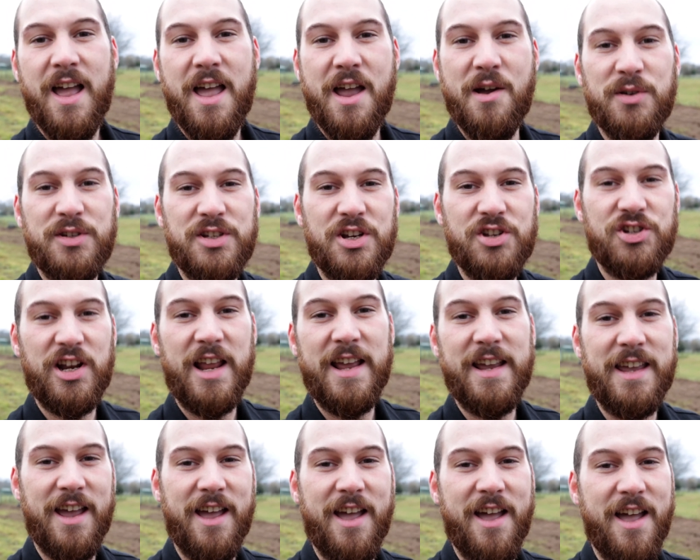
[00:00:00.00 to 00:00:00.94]
It was such
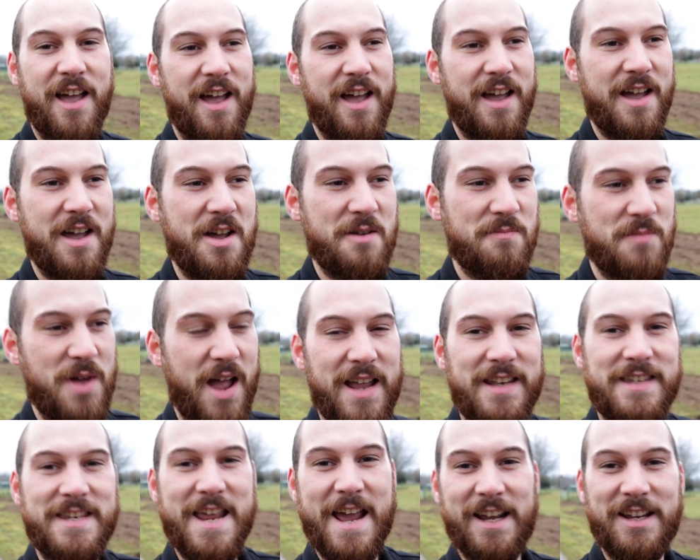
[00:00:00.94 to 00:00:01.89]
like a
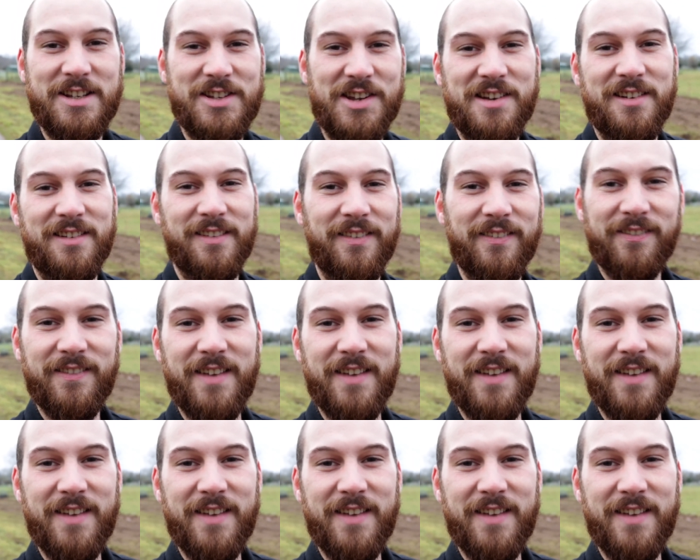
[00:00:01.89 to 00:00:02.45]
decadent,